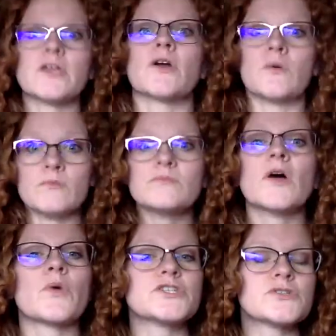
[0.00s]
you know,
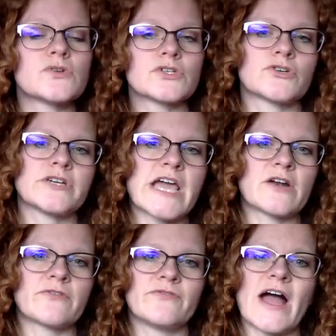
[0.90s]
original source
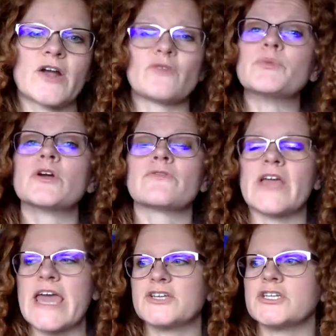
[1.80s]
creator fire of
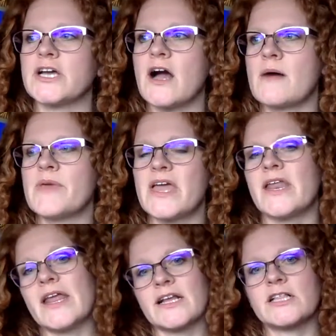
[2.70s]
purification to come
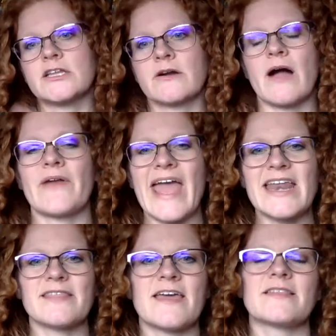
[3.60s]
in and clear out
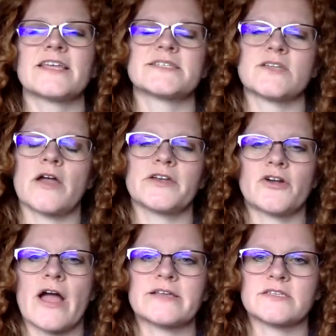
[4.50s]
anything that is not in
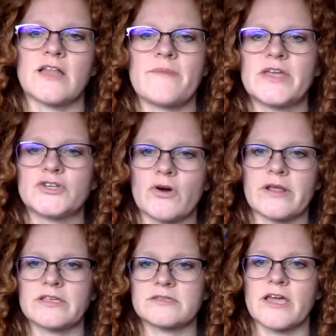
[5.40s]
your highest alignment
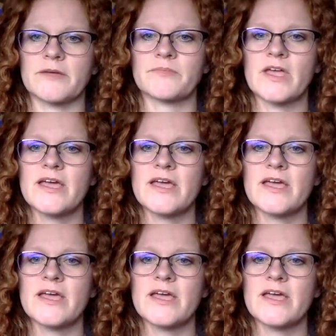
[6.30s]
during this thing.